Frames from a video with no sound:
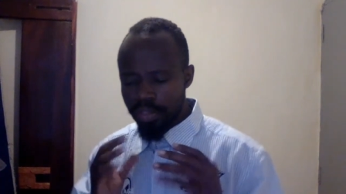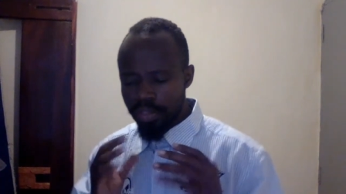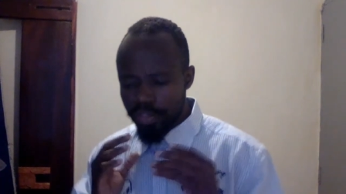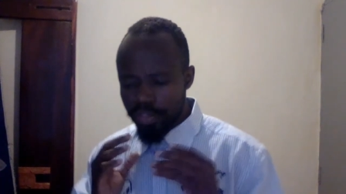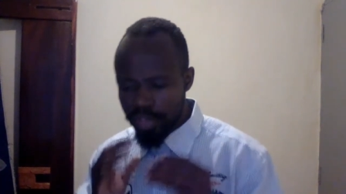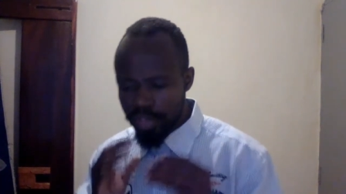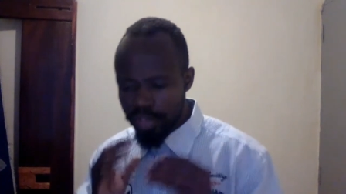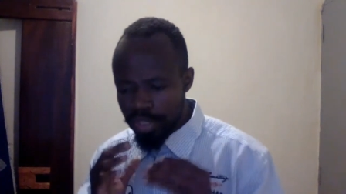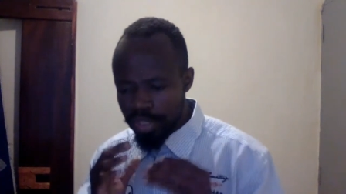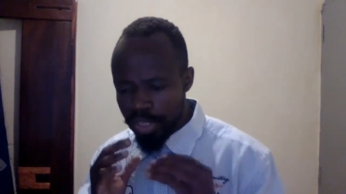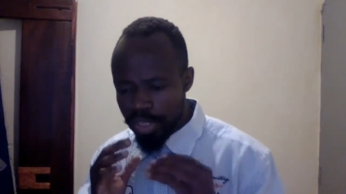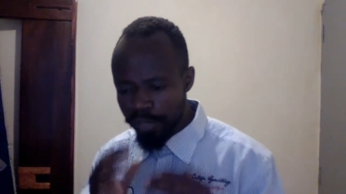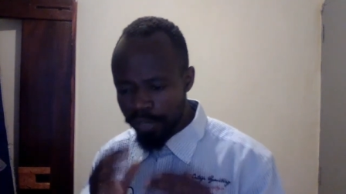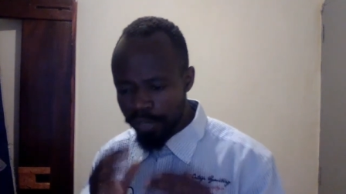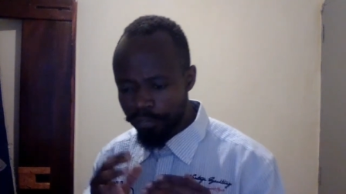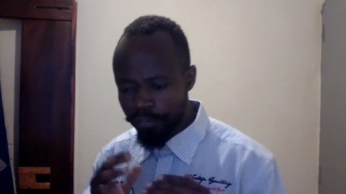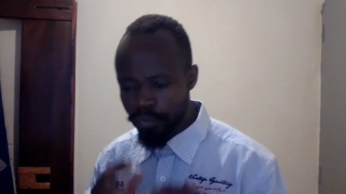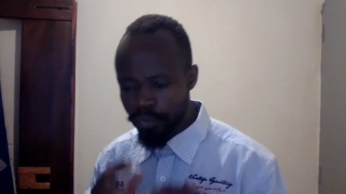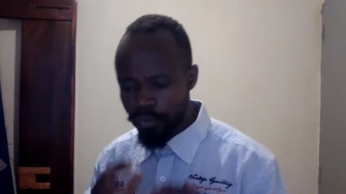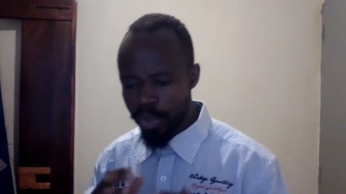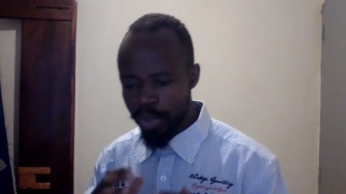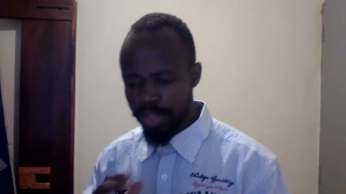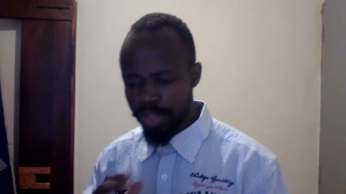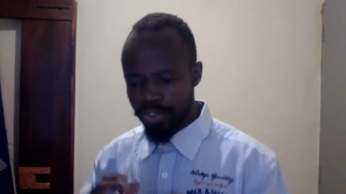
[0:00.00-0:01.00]
the
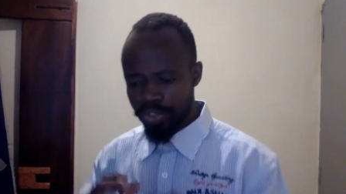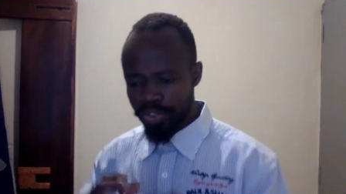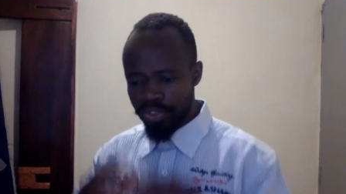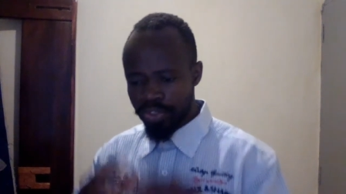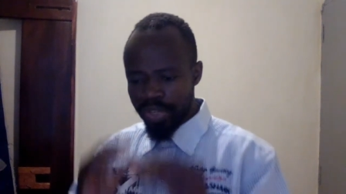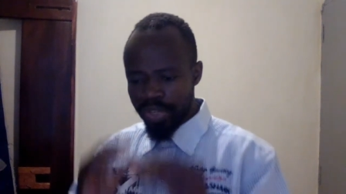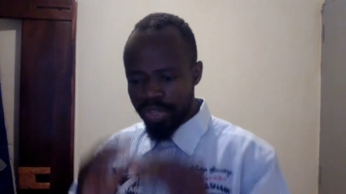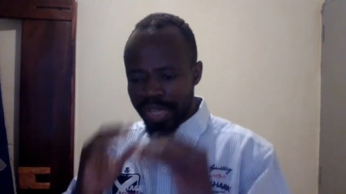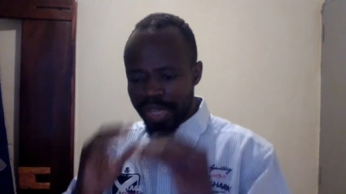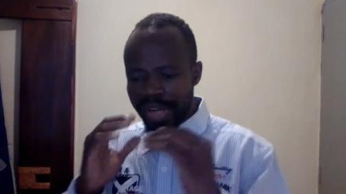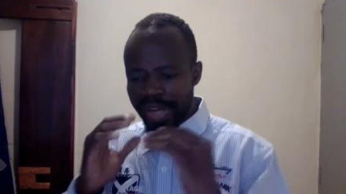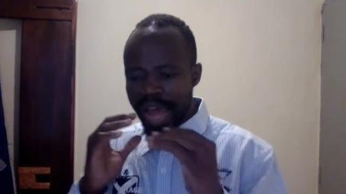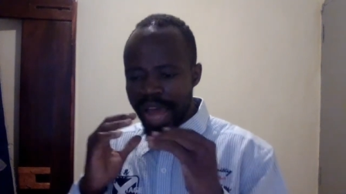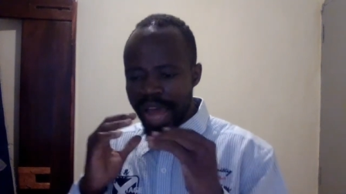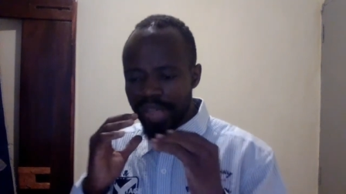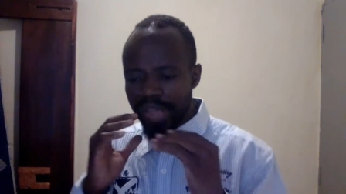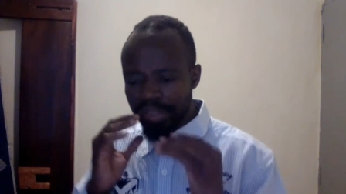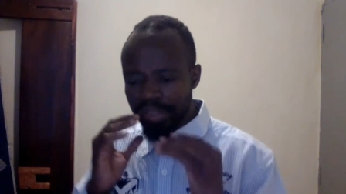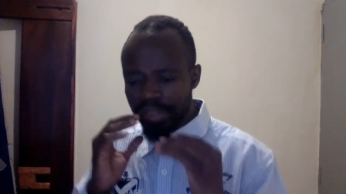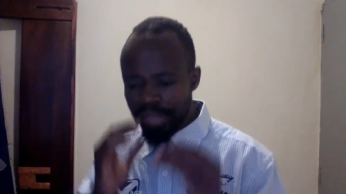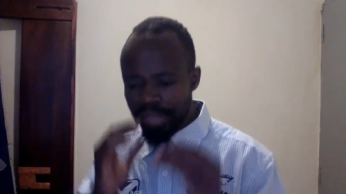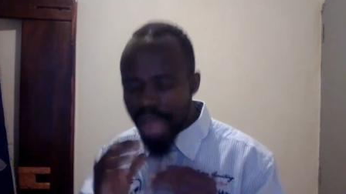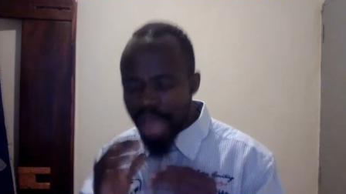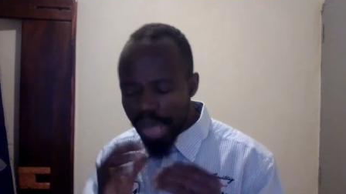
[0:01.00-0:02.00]
influence and
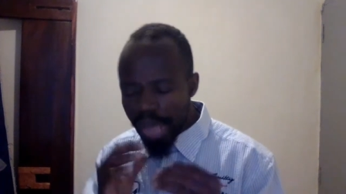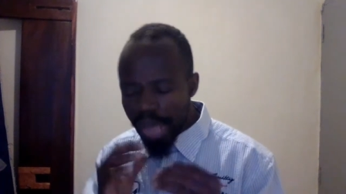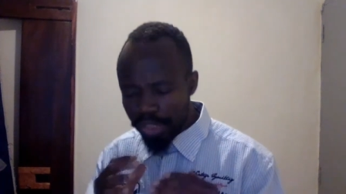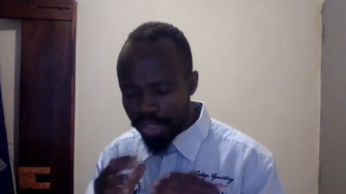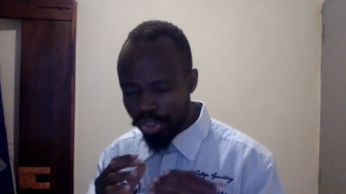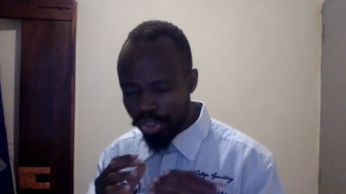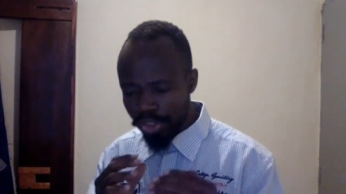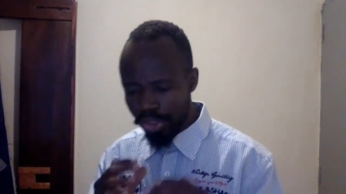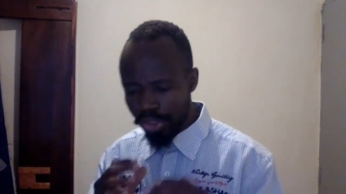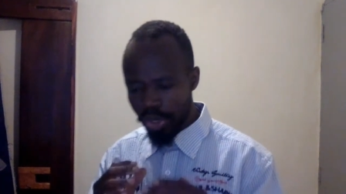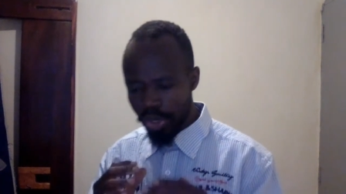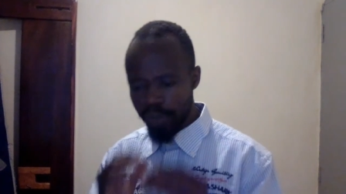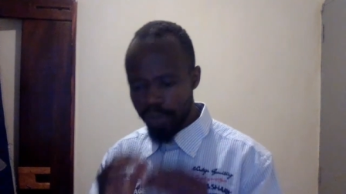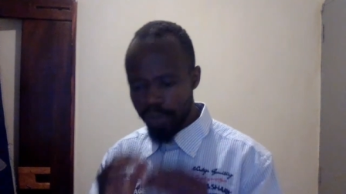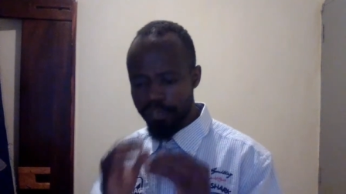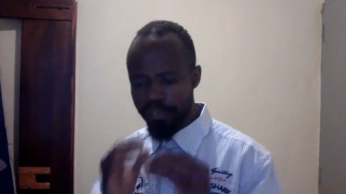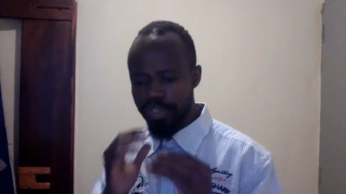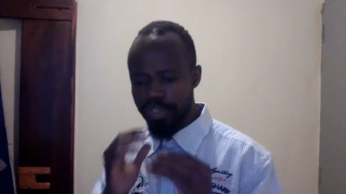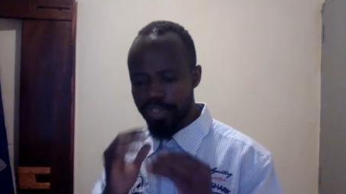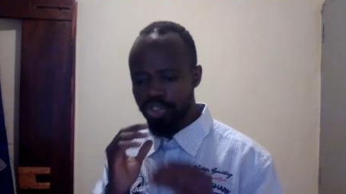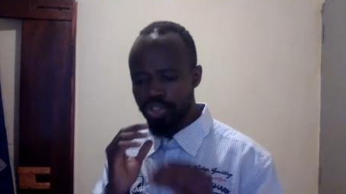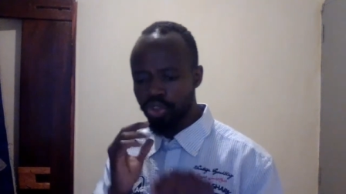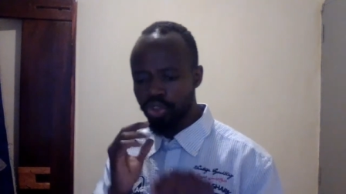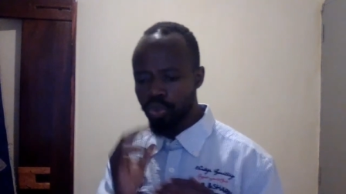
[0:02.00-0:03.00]
attacks of
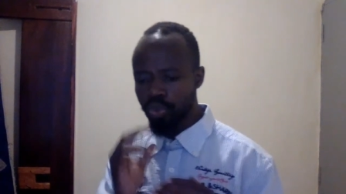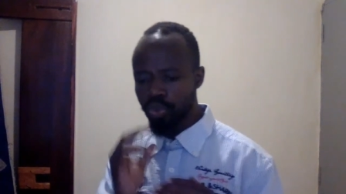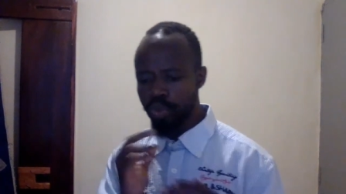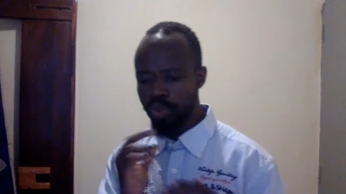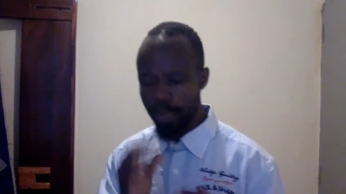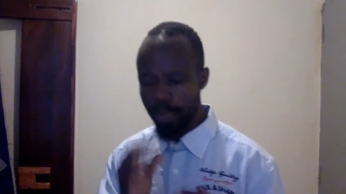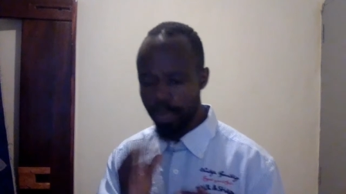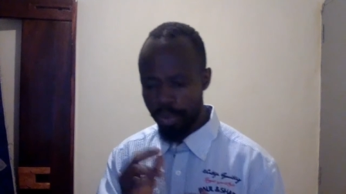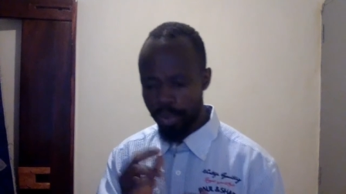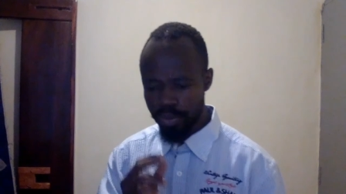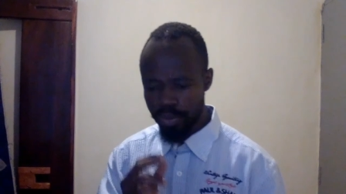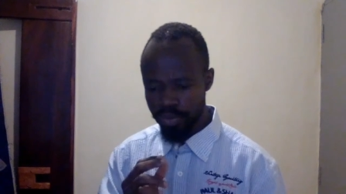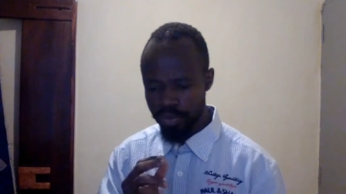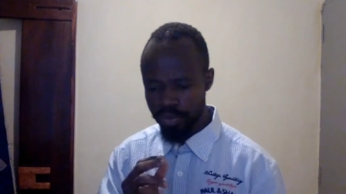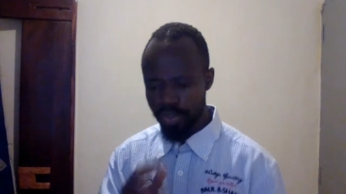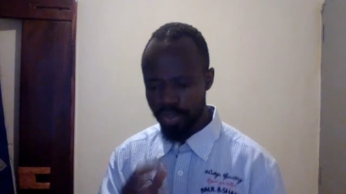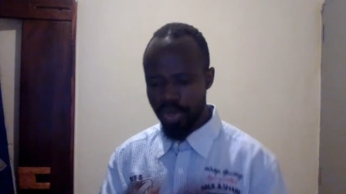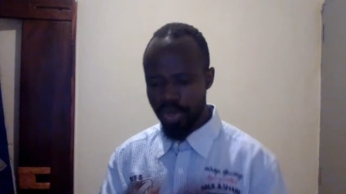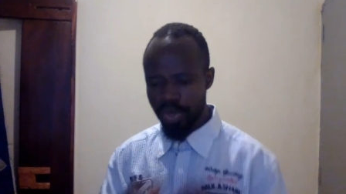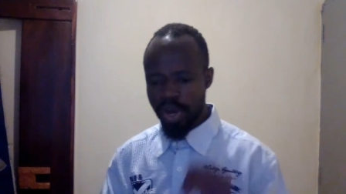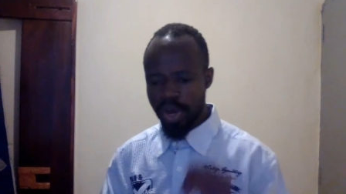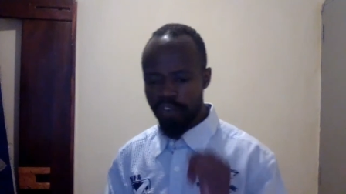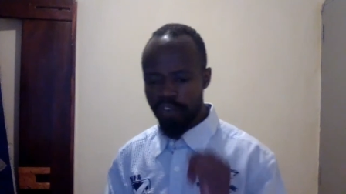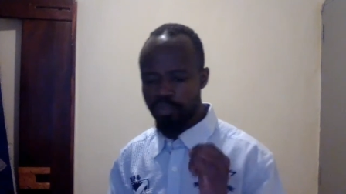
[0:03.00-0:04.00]
these two weapons
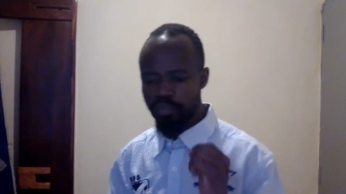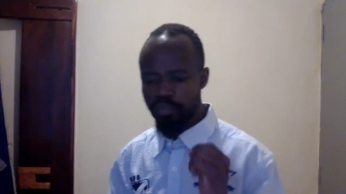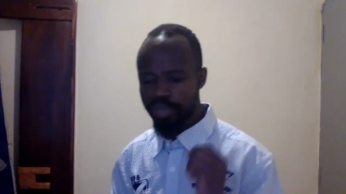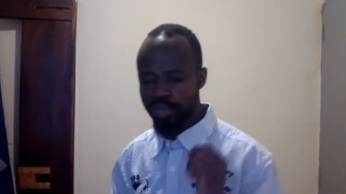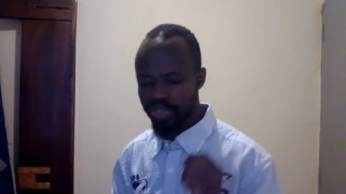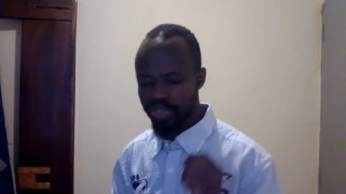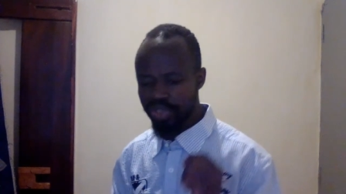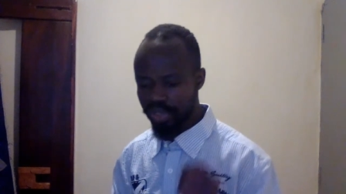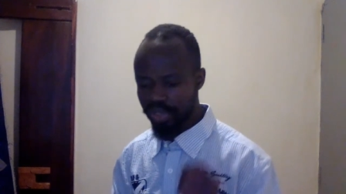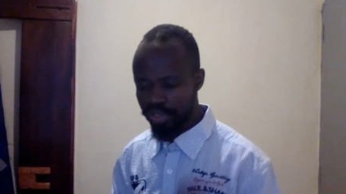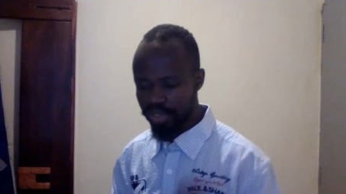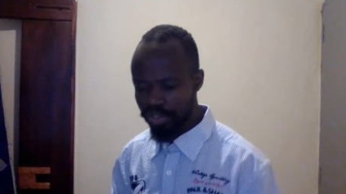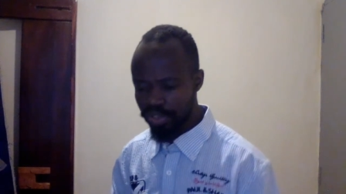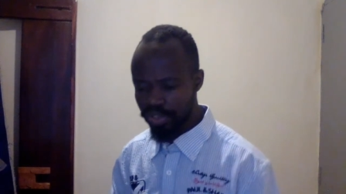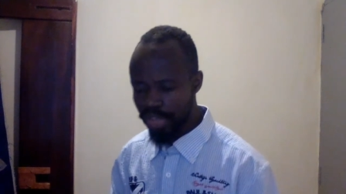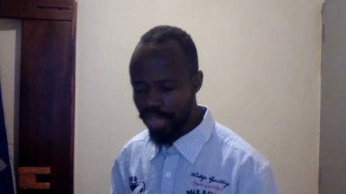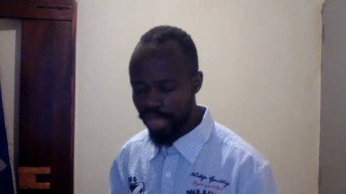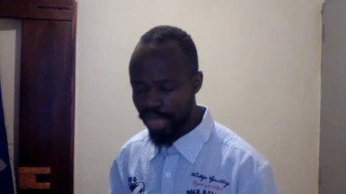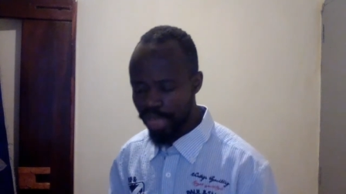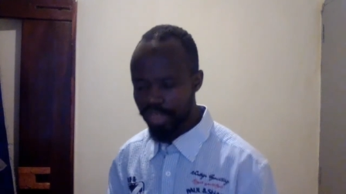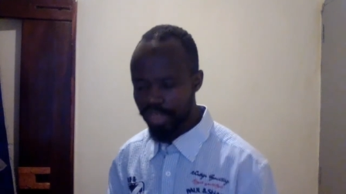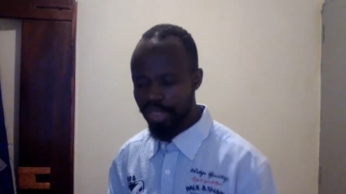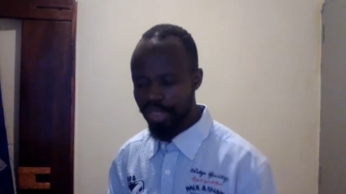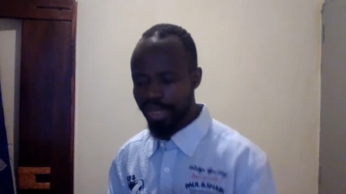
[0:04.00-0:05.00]
of
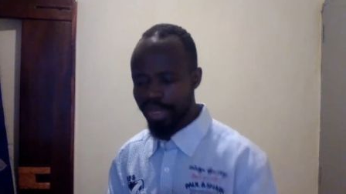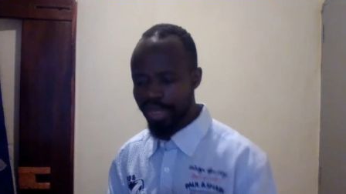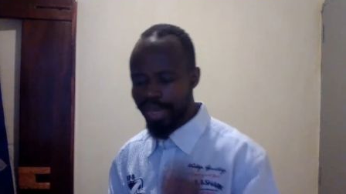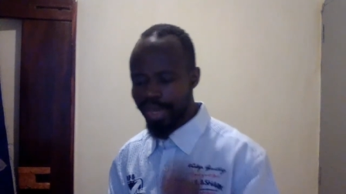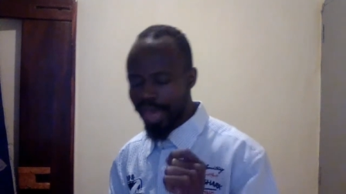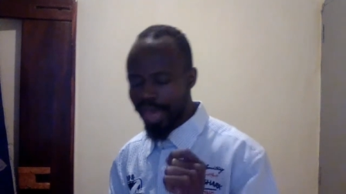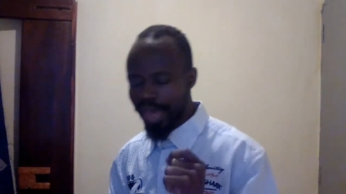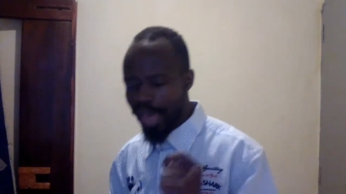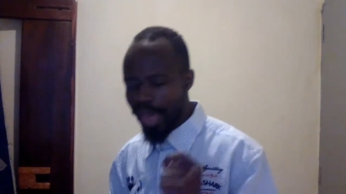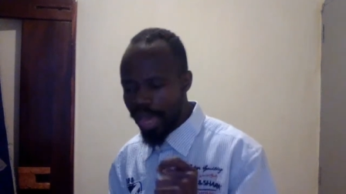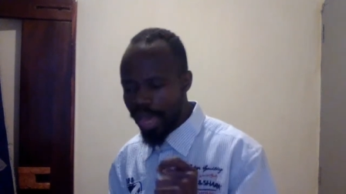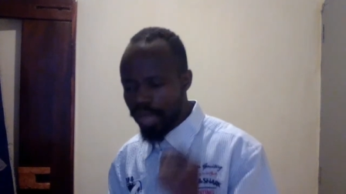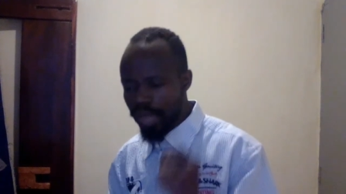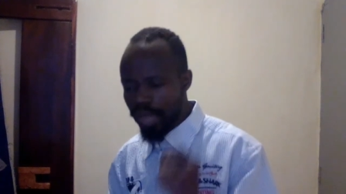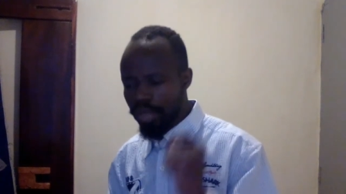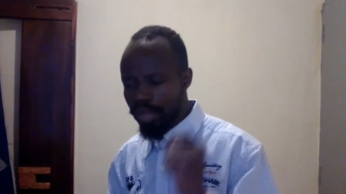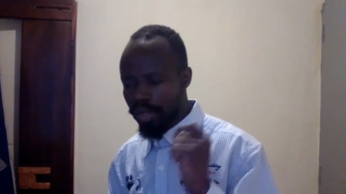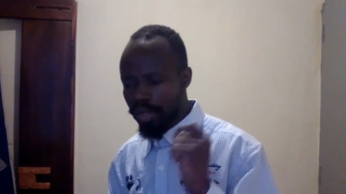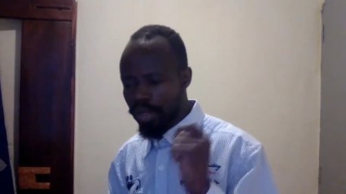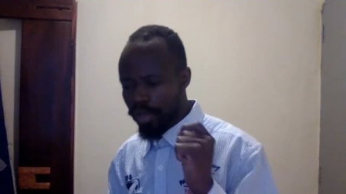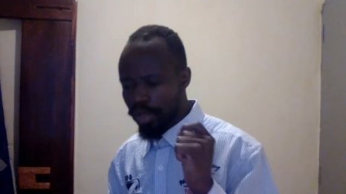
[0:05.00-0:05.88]
misunderstanding and